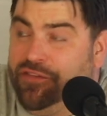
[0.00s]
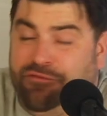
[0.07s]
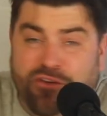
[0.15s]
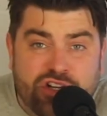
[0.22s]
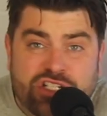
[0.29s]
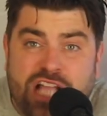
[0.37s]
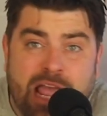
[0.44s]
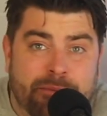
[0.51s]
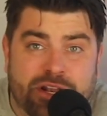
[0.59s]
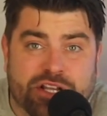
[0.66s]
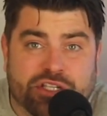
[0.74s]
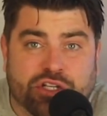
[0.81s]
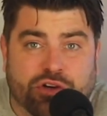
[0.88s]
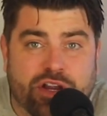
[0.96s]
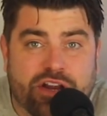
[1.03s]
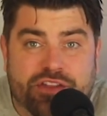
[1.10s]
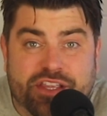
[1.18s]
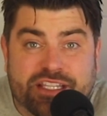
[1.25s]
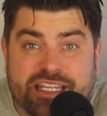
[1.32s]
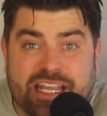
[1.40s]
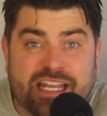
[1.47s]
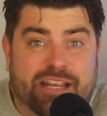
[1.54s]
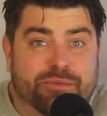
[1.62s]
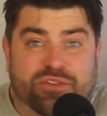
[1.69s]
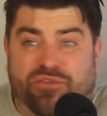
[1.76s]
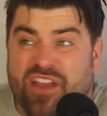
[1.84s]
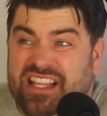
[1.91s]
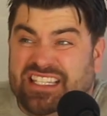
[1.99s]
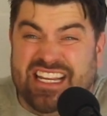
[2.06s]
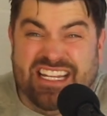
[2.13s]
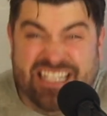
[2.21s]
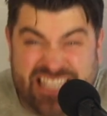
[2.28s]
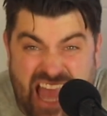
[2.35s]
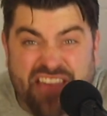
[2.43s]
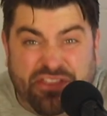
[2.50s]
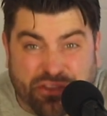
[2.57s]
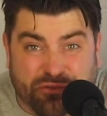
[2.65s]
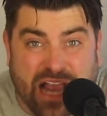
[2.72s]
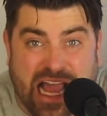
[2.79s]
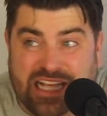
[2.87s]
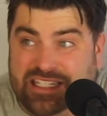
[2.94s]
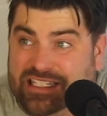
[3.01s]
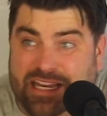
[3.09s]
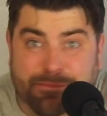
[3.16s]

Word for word: For the first time in his career, this kid, he was facing death threats.